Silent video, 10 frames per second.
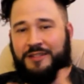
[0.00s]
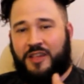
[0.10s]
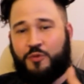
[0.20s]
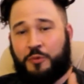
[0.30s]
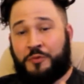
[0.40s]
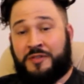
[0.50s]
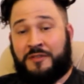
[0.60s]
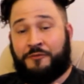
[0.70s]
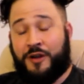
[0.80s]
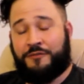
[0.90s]
and this one was
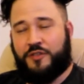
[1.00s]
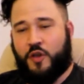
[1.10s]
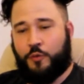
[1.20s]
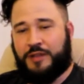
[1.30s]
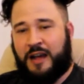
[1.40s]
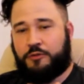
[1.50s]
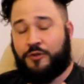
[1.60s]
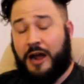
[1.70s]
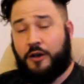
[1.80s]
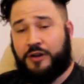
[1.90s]
in front of his hometown
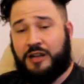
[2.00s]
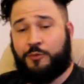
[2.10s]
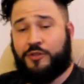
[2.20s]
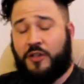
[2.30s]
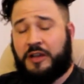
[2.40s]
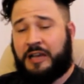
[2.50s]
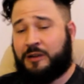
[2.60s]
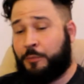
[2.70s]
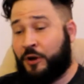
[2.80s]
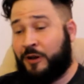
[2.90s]
crowd, and he was
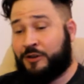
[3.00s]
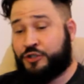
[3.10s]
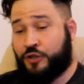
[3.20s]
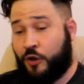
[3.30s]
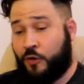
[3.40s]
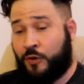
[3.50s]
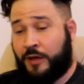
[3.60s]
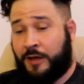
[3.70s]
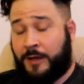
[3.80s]
looking to put on a show.